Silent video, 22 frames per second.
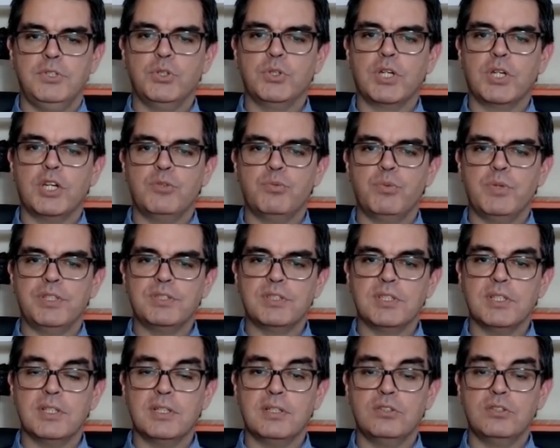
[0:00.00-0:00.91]
You can
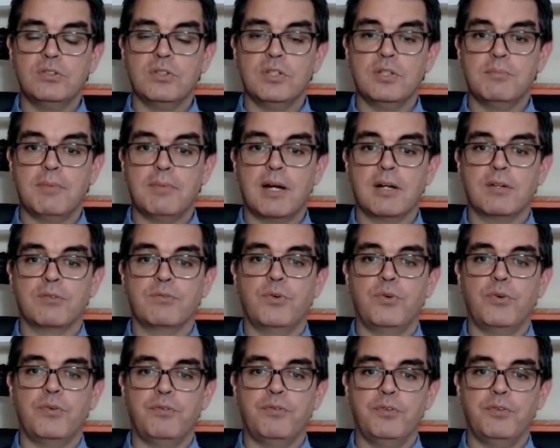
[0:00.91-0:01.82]
return to the
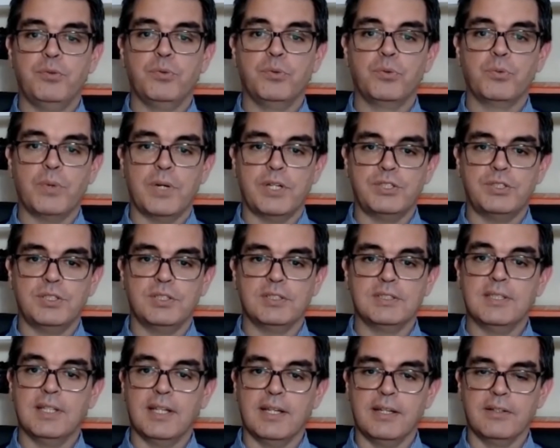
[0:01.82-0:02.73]
Mark for Review
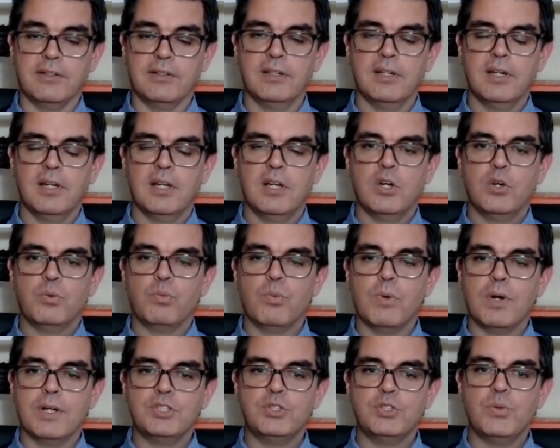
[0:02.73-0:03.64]
questions later
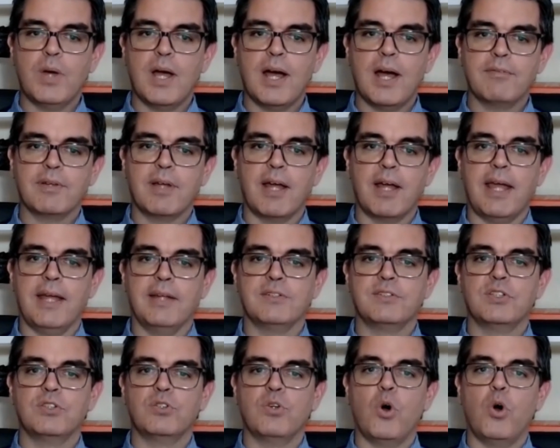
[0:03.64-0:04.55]
once you have
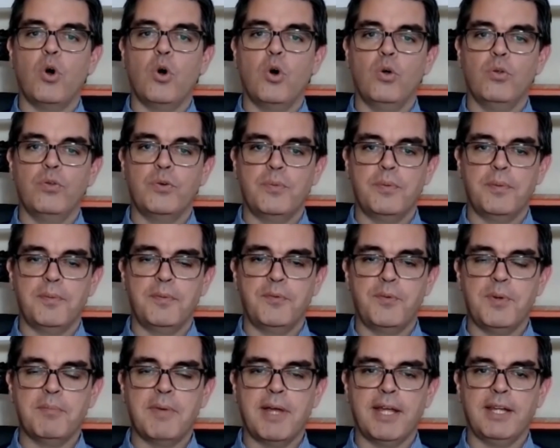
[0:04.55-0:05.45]
answered all the
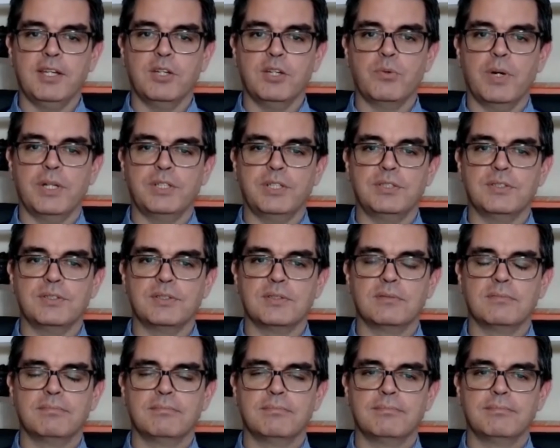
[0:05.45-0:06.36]
remaining
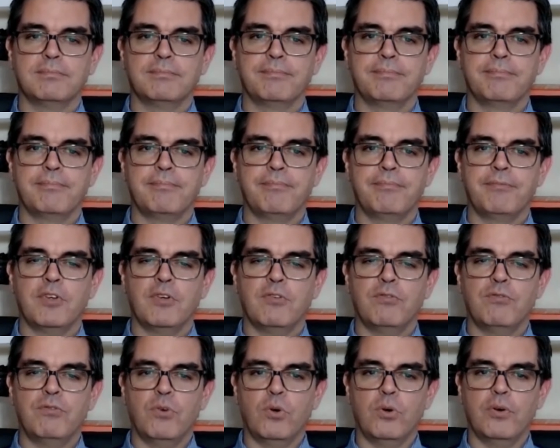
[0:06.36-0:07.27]
questions.
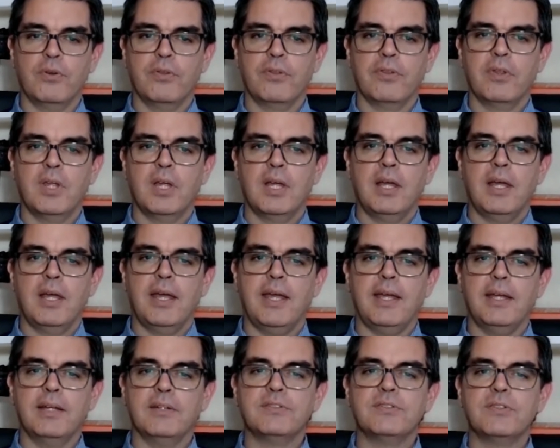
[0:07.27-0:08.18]
Fourth,
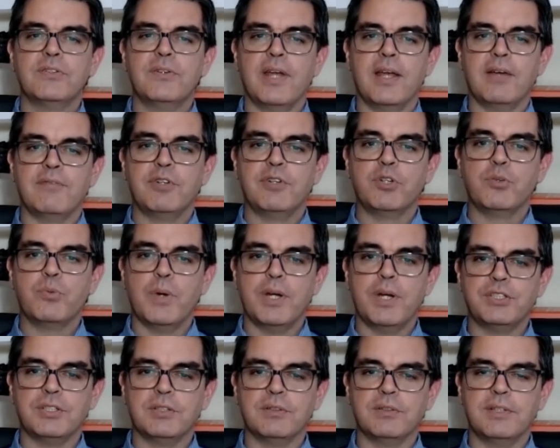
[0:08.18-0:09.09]
answer every
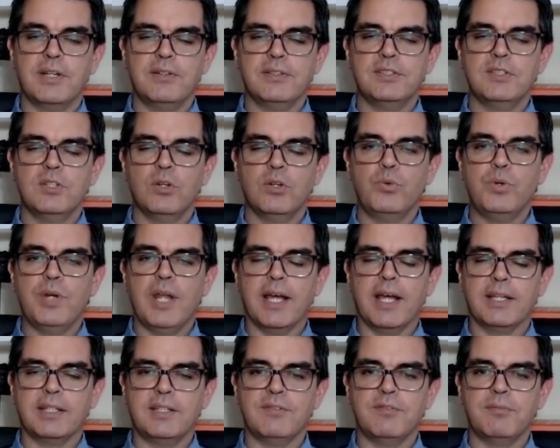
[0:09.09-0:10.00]
question. There is no
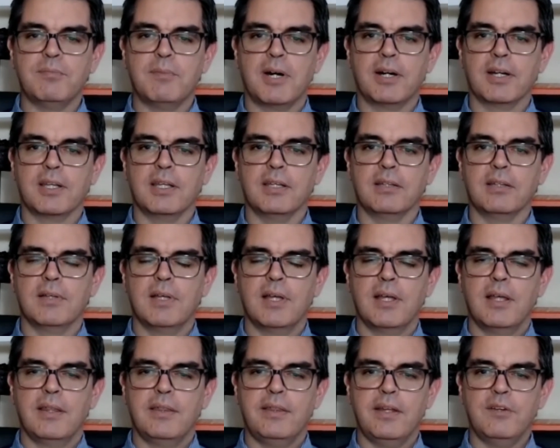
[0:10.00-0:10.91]
negative marking.
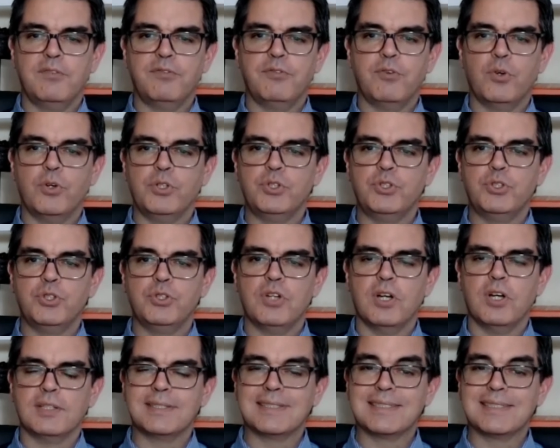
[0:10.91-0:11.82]
Therefore, you
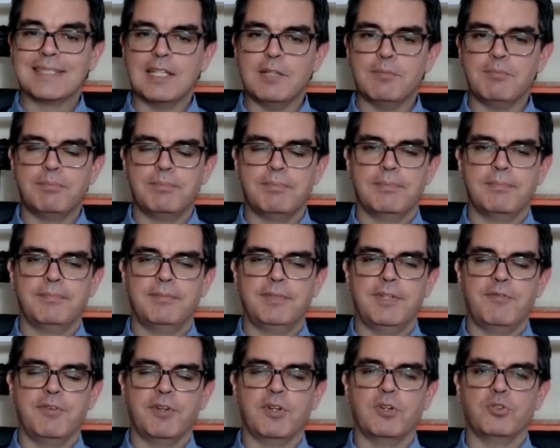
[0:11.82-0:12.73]
should not skip
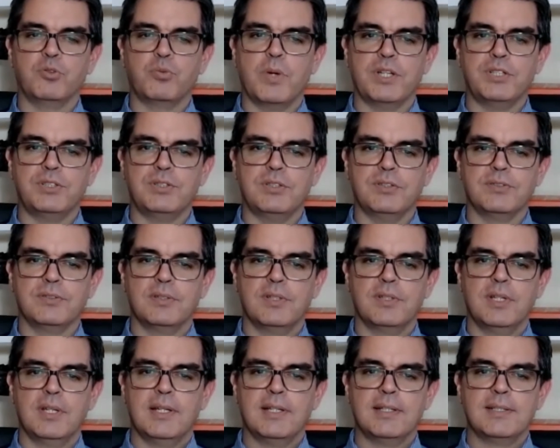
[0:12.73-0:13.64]
difficult
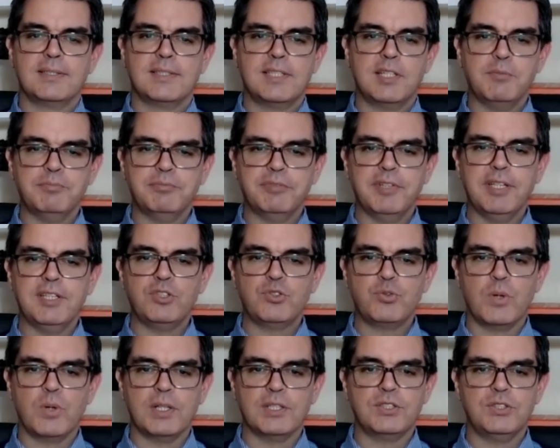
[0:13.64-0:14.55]
questions. Simply
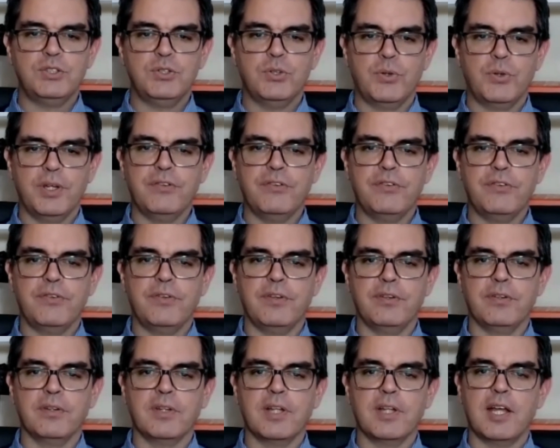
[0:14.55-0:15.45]
trust your
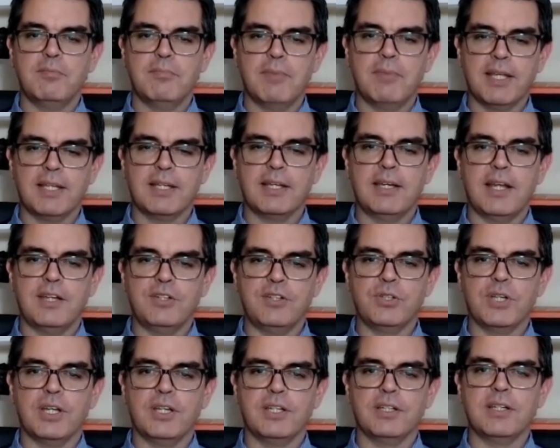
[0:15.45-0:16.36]
instinct and make an
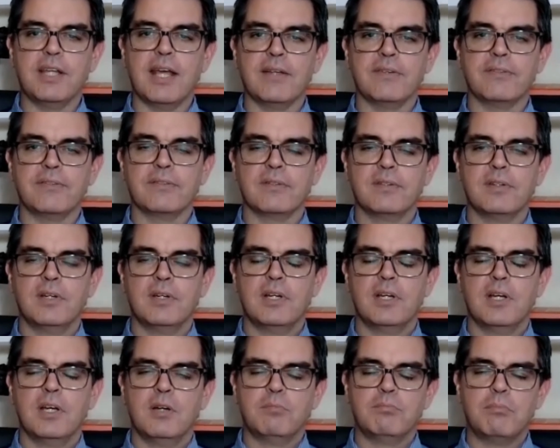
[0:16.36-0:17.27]
educated guess.
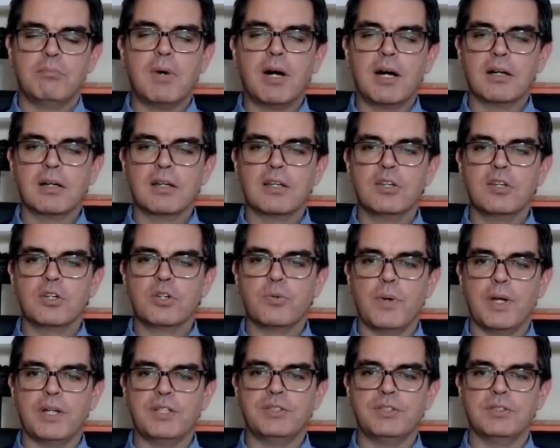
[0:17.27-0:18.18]
Mark the
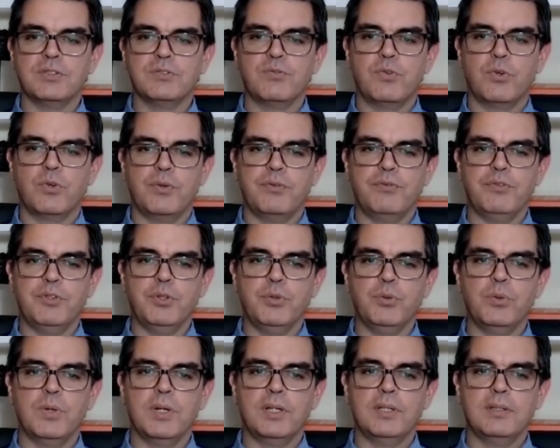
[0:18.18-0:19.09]
questions for
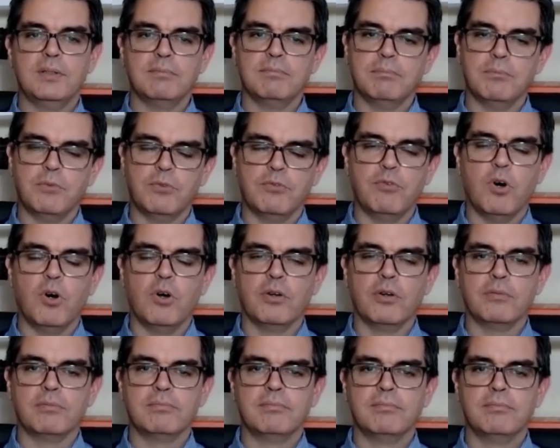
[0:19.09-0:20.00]
review and move
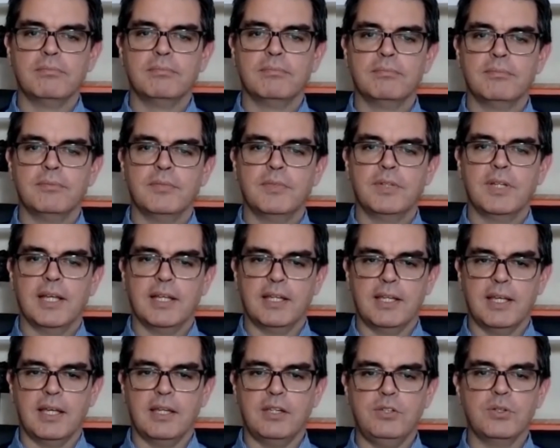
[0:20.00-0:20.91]
on.
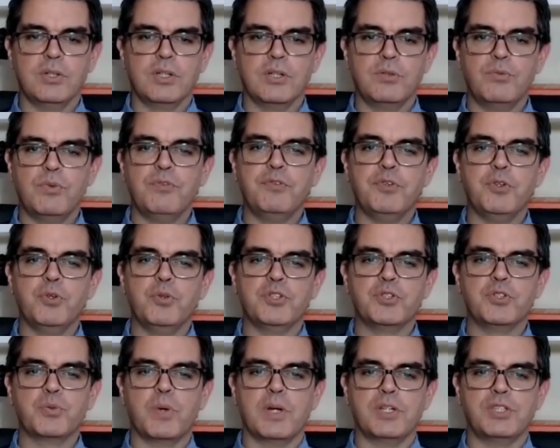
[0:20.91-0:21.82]
Again, you can review
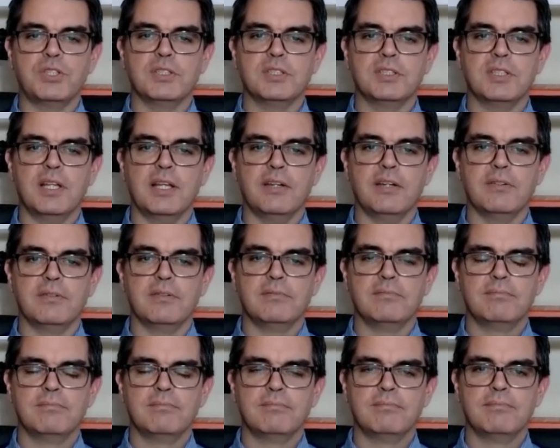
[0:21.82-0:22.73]
these questions later.